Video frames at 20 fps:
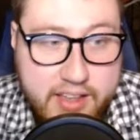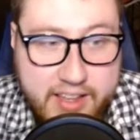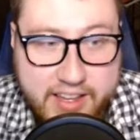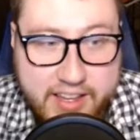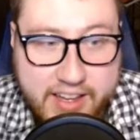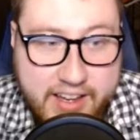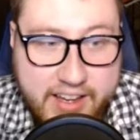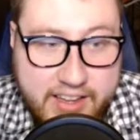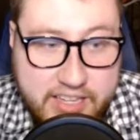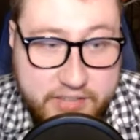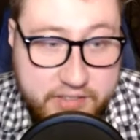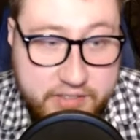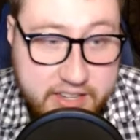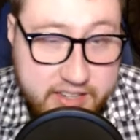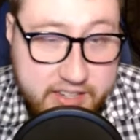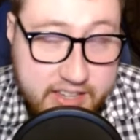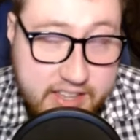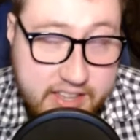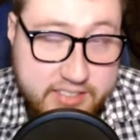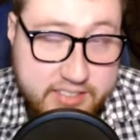If he
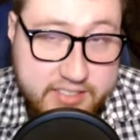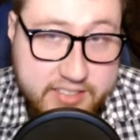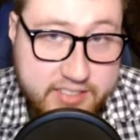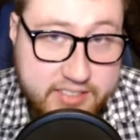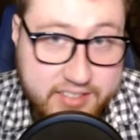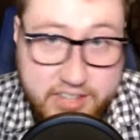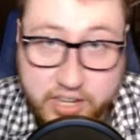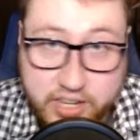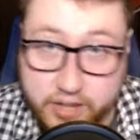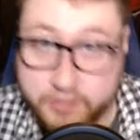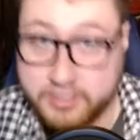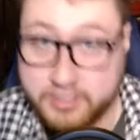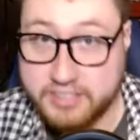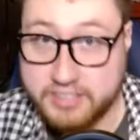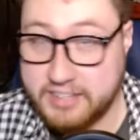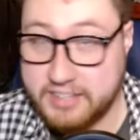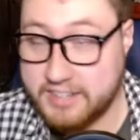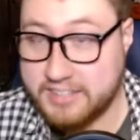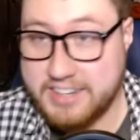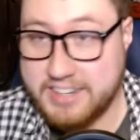gets, the
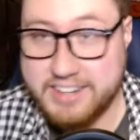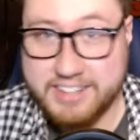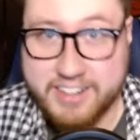16